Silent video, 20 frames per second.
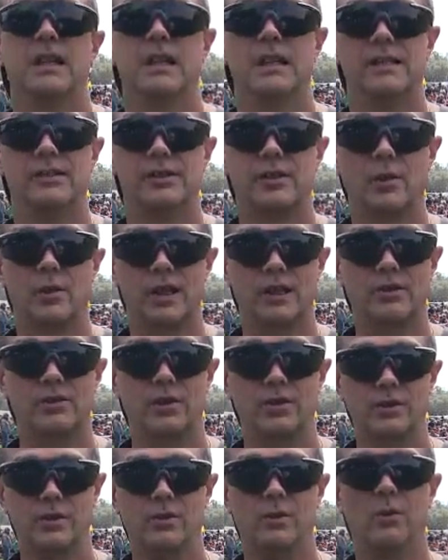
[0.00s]
is going
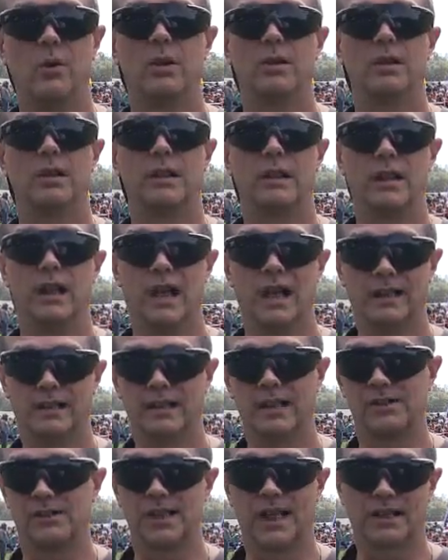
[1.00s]
to gut
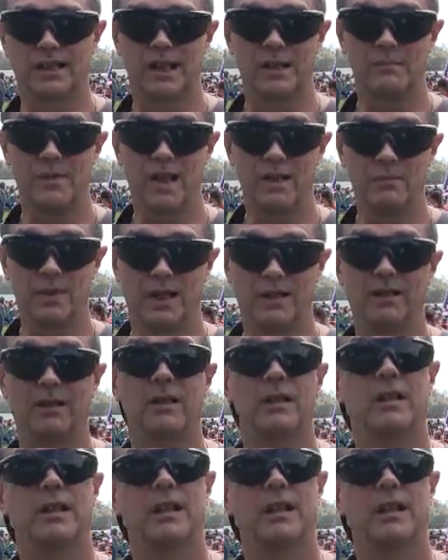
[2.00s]
the Second Amendment